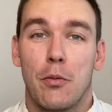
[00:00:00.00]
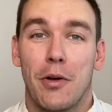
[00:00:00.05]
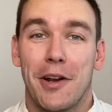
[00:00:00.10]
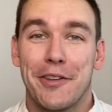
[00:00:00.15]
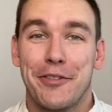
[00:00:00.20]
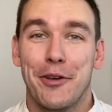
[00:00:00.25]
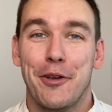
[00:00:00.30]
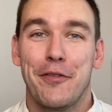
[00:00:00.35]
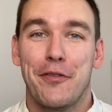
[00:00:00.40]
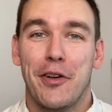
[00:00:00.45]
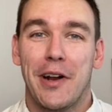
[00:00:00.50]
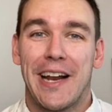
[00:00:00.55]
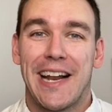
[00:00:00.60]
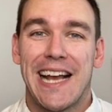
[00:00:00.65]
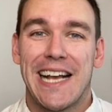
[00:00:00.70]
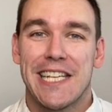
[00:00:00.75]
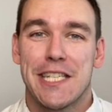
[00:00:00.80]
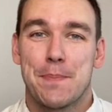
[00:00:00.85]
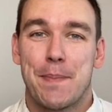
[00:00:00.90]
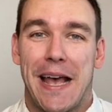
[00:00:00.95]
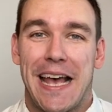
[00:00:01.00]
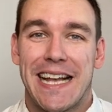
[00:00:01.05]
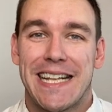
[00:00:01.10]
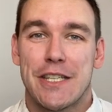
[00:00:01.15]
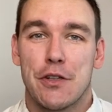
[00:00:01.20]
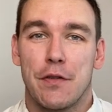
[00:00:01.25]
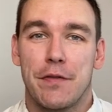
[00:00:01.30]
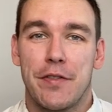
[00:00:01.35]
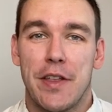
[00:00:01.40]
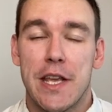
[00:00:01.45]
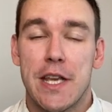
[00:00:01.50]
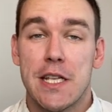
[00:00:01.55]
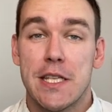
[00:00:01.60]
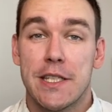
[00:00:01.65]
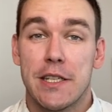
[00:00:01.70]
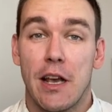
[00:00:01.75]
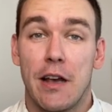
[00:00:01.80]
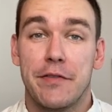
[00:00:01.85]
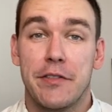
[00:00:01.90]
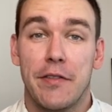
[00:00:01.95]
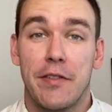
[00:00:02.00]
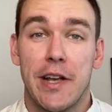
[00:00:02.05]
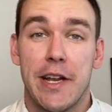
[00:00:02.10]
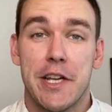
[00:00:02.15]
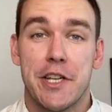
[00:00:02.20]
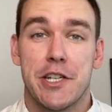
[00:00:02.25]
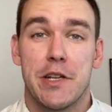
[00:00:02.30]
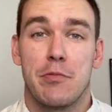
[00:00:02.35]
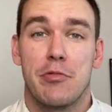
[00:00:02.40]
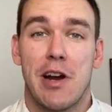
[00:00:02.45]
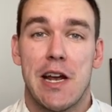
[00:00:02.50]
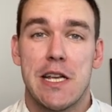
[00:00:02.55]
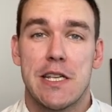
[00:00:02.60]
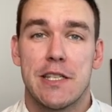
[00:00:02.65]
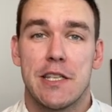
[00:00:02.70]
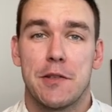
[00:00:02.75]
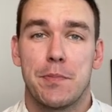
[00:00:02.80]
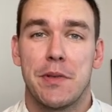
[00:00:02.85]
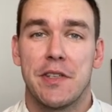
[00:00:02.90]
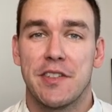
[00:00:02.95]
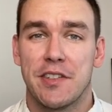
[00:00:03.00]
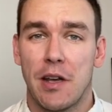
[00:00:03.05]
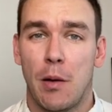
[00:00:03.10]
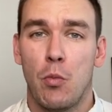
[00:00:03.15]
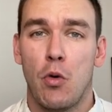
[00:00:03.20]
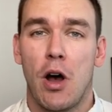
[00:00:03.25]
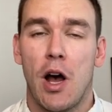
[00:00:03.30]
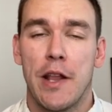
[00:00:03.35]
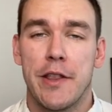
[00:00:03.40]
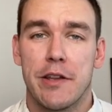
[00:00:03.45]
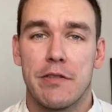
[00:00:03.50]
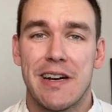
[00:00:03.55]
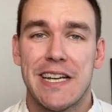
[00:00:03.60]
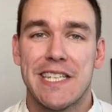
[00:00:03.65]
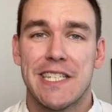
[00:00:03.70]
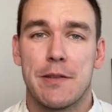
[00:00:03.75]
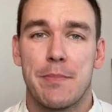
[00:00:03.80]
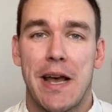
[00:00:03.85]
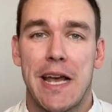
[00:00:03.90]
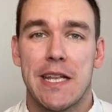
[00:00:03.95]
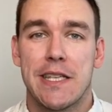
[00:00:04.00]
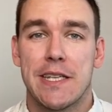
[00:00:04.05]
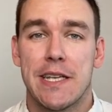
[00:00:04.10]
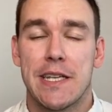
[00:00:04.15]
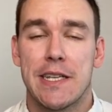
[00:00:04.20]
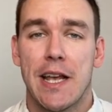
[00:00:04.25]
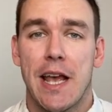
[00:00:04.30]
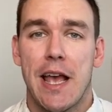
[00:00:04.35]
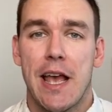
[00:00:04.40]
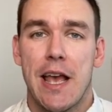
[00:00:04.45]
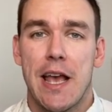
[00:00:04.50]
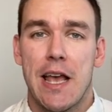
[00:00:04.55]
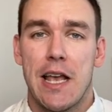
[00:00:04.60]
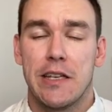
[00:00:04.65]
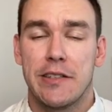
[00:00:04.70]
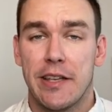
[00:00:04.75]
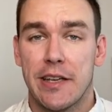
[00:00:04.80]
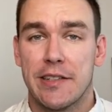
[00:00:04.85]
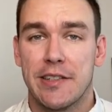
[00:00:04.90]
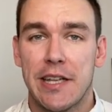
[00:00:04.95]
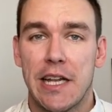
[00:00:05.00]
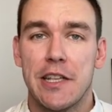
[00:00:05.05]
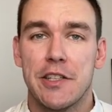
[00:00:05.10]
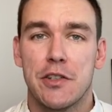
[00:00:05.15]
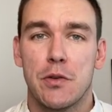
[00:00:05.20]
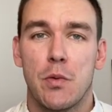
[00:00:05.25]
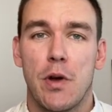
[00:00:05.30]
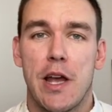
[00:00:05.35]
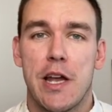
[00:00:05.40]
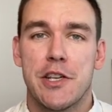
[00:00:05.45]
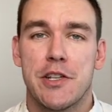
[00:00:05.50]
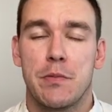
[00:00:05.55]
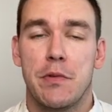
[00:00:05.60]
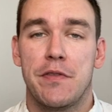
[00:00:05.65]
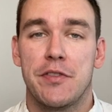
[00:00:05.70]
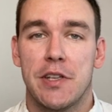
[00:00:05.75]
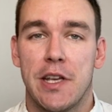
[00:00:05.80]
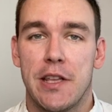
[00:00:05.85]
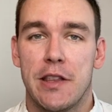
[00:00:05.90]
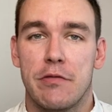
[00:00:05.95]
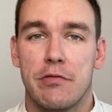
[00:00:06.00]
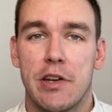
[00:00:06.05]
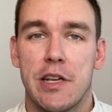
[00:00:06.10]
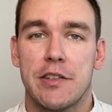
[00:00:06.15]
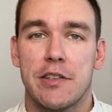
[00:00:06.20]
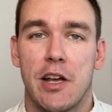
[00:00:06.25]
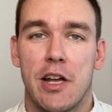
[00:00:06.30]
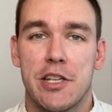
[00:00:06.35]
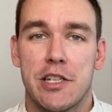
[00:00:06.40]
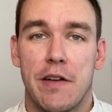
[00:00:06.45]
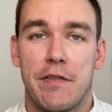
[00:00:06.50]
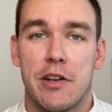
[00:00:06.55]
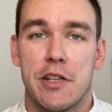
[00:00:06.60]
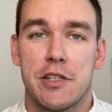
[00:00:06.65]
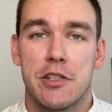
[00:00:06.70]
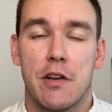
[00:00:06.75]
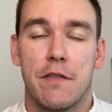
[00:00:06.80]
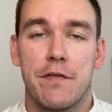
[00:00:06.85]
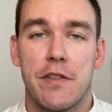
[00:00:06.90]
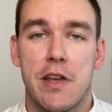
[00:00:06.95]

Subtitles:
Well, I do feel an aspect of the Conservative leadership race that's been somewhat underestimated is the extent to which, and we've seen the research evidence of